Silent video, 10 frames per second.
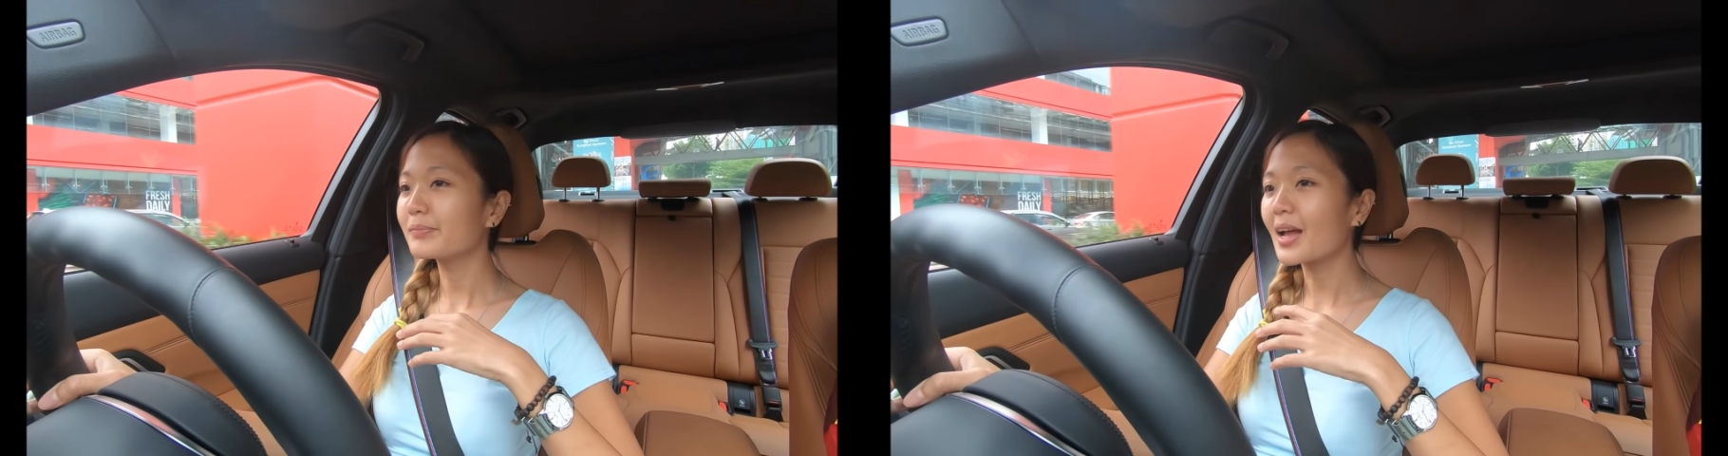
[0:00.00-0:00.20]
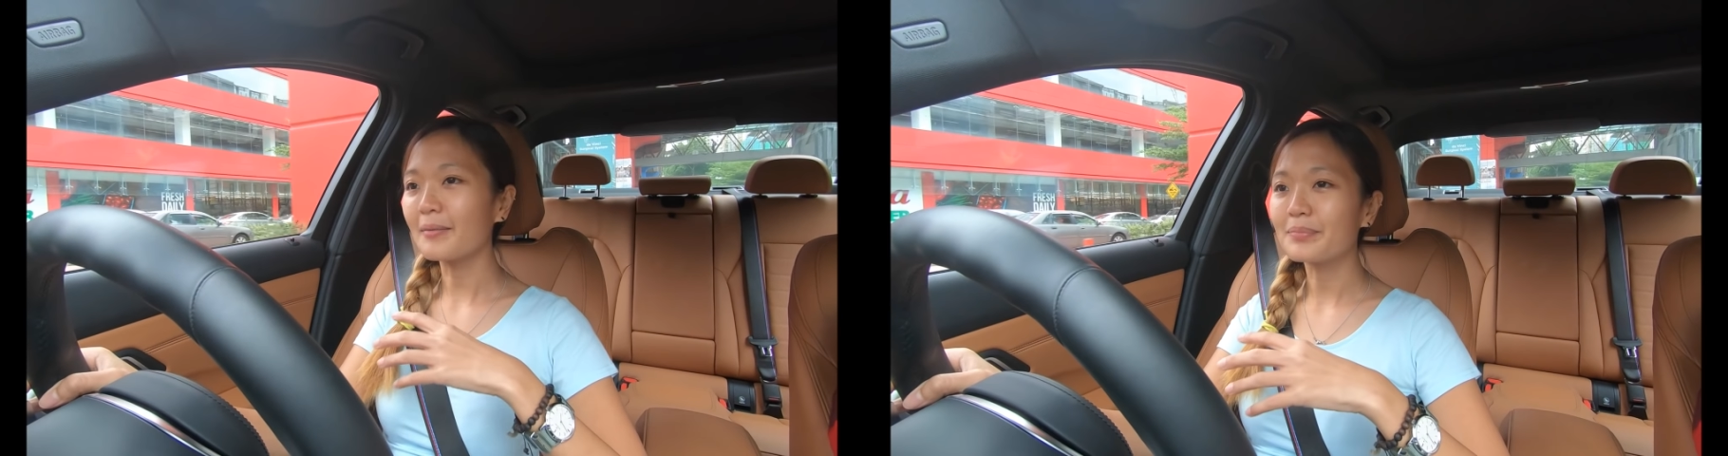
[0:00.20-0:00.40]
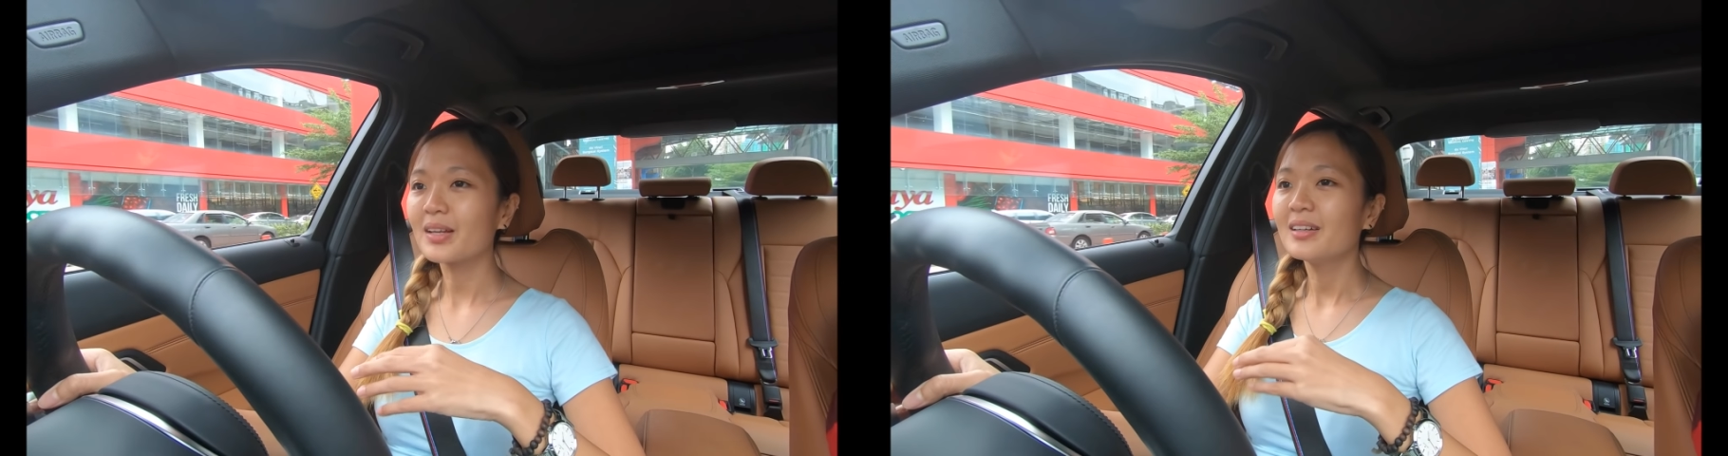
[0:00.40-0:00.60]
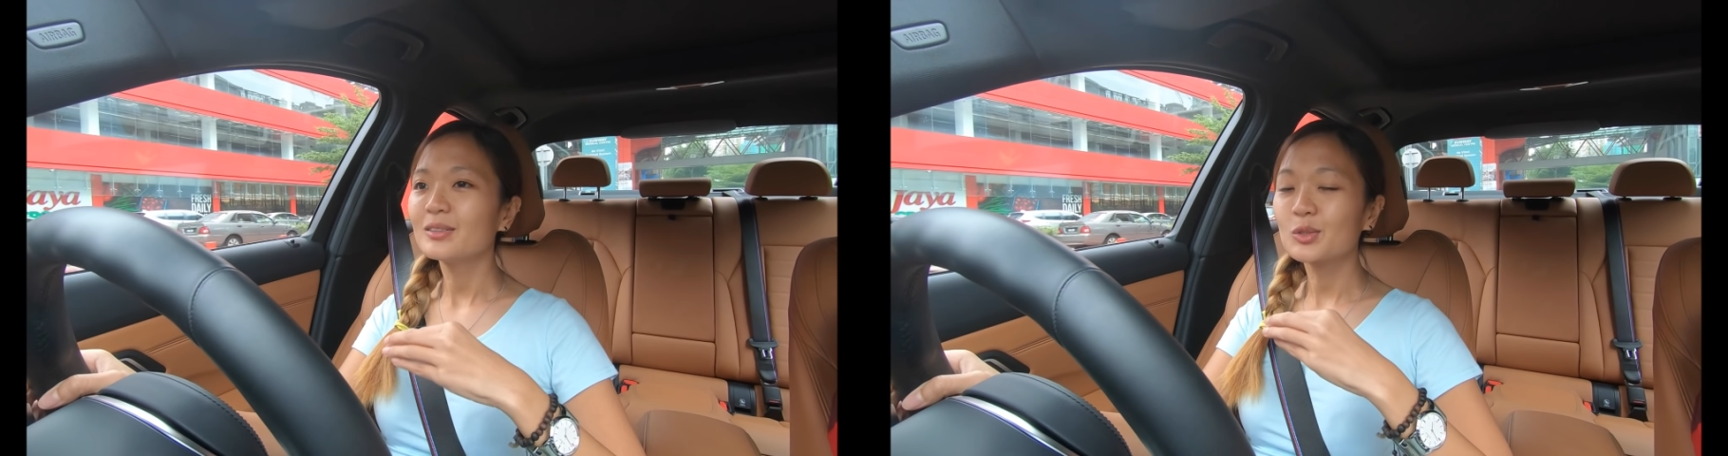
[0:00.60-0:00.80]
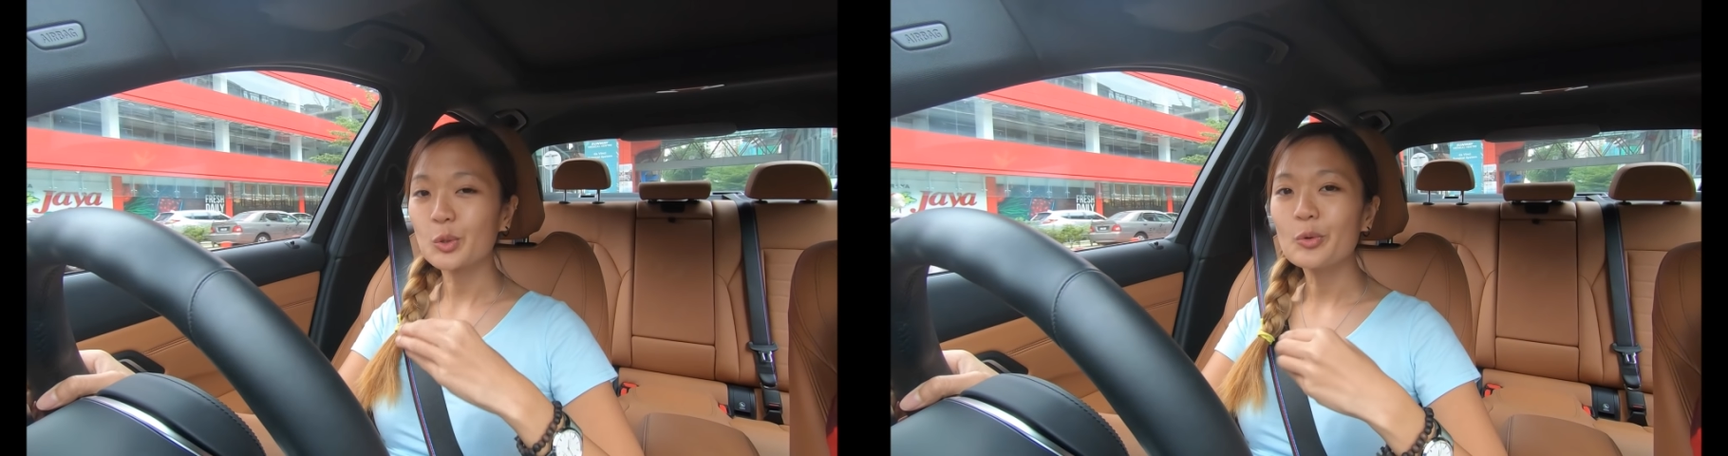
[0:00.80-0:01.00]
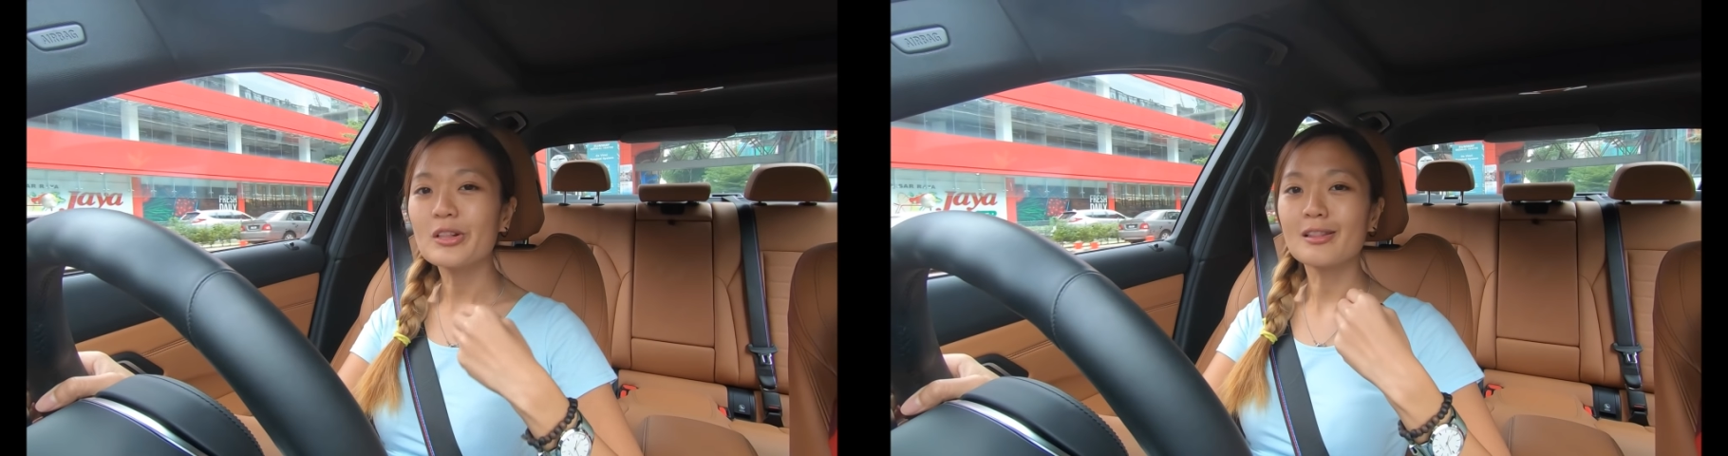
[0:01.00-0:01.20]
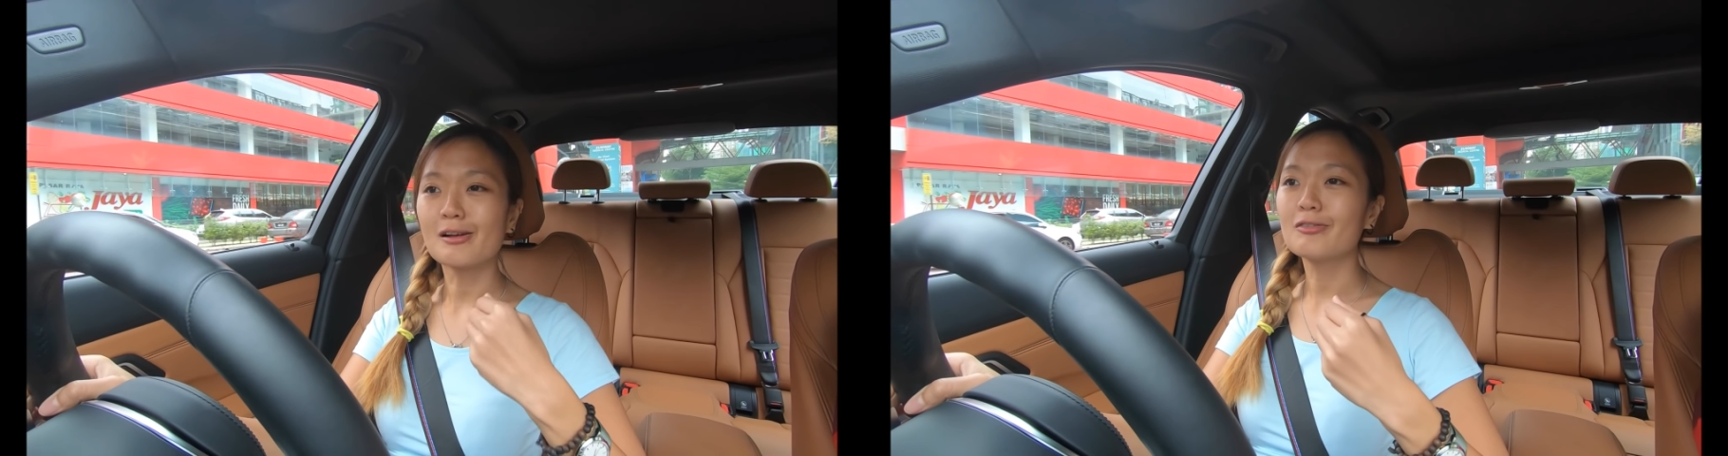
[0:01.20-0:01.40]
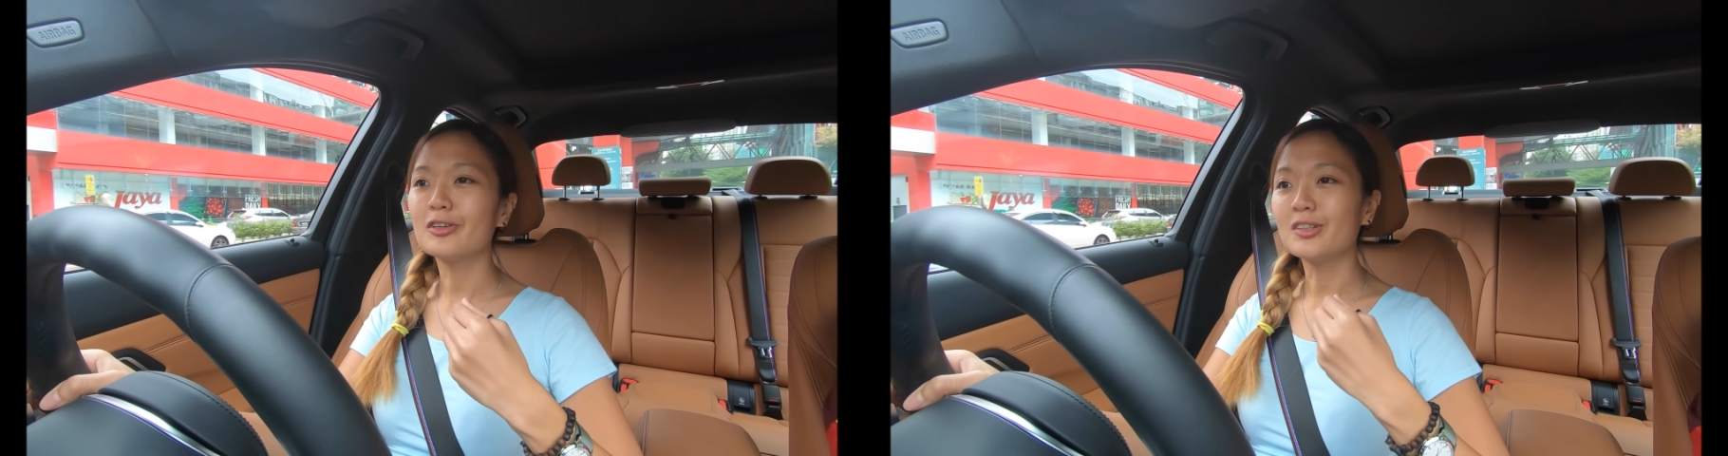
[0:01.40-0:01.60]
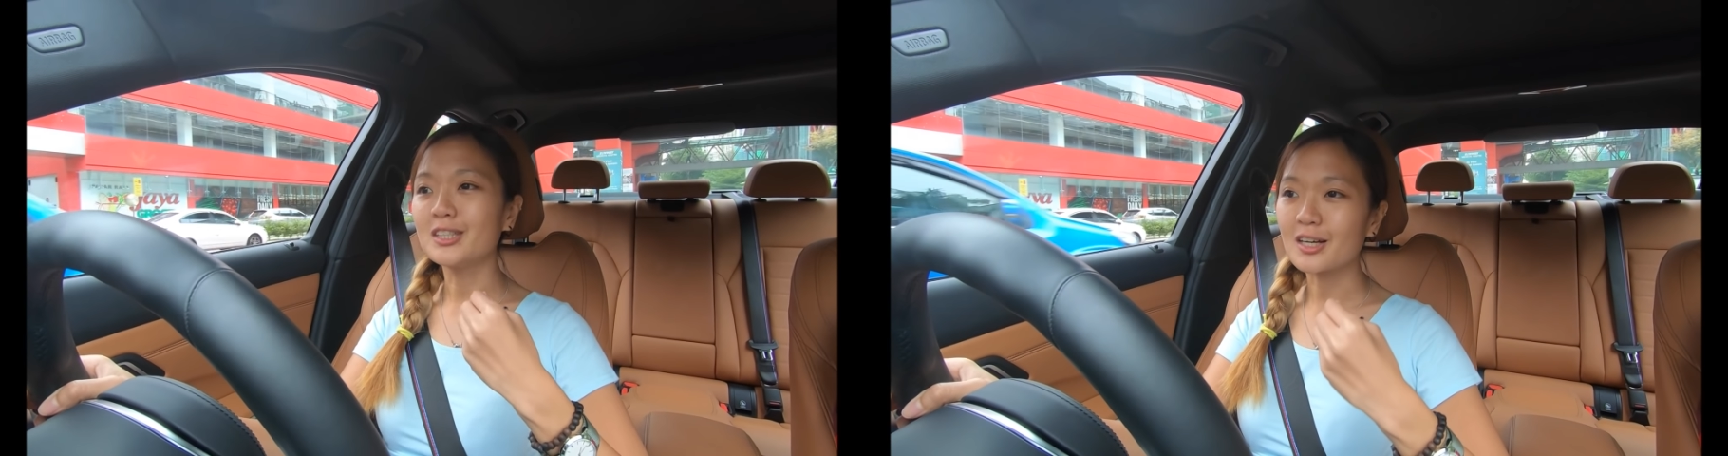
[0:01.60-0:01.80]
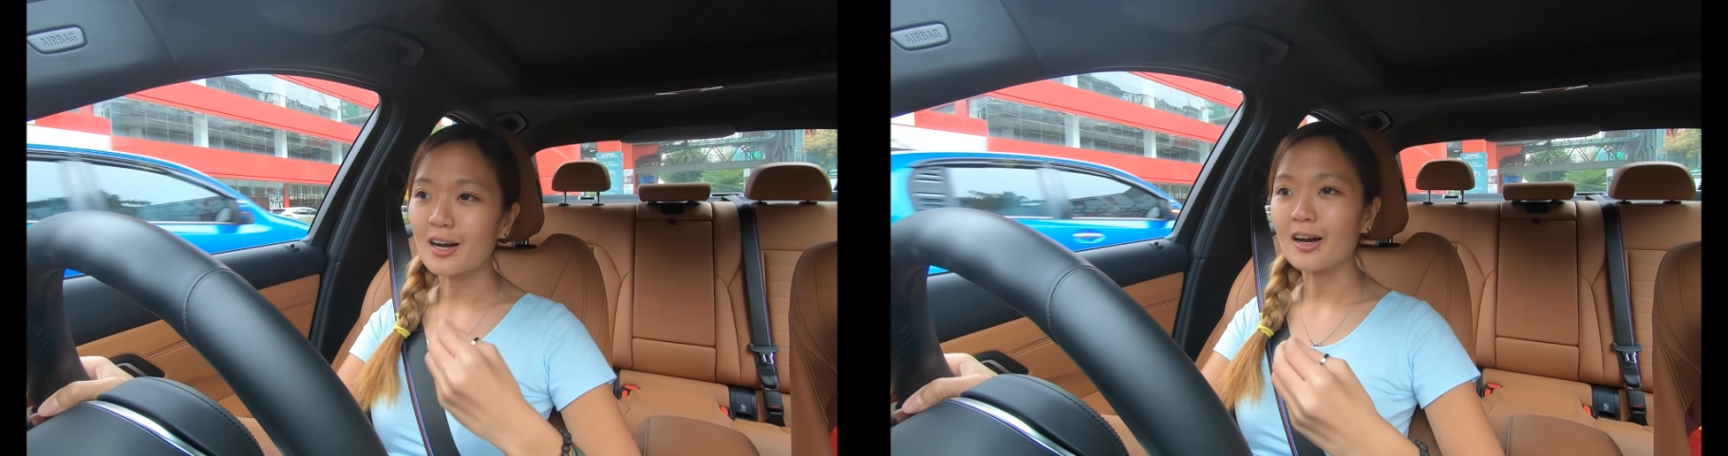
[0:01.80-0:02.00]
I'm so in love with
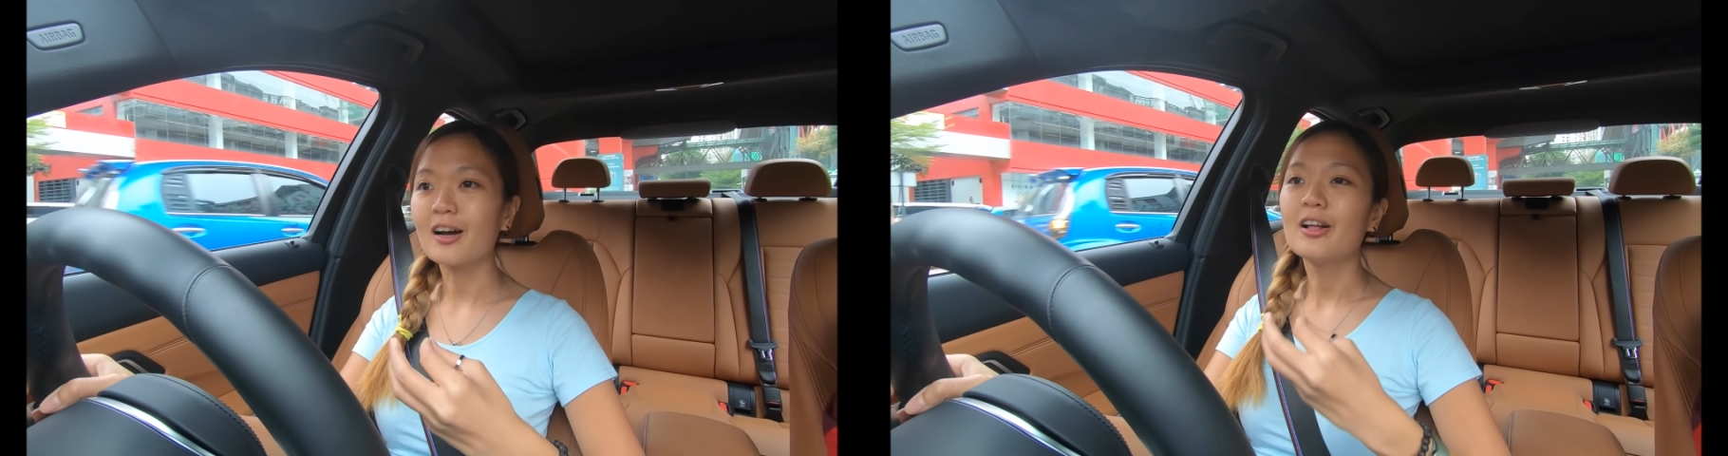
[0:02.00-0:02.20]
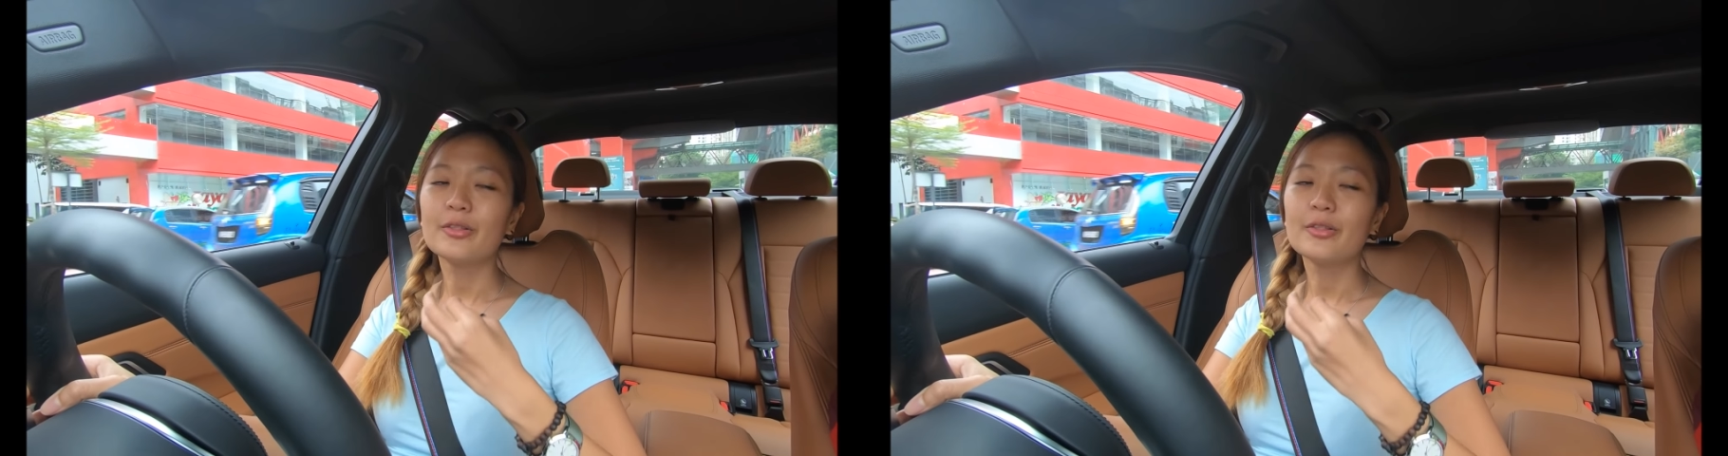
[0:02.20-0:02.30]
this car.